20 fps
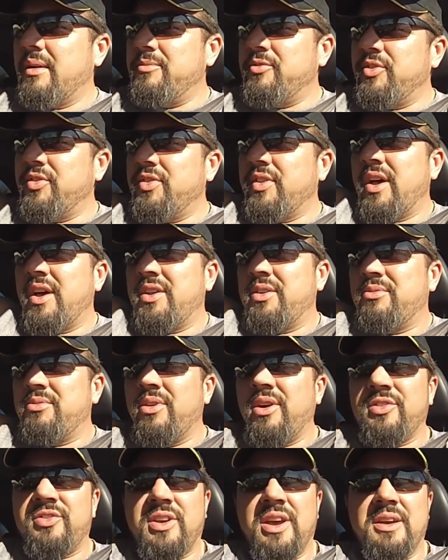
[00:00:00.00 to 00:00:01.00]
I'm just not in a
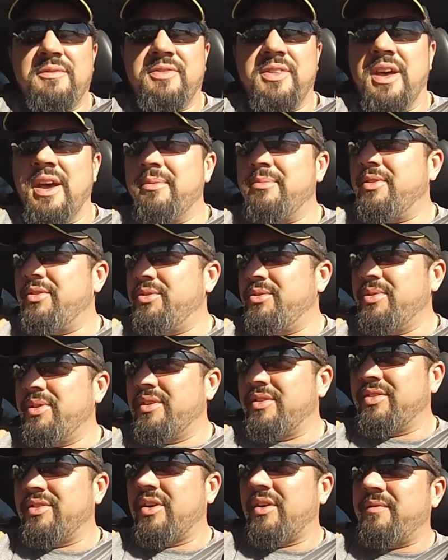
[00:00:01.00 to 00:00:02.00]
rush. I have time to do
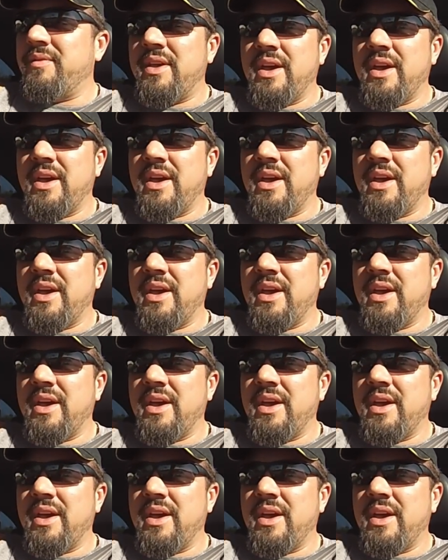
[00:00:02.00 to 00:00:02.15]
this stuff.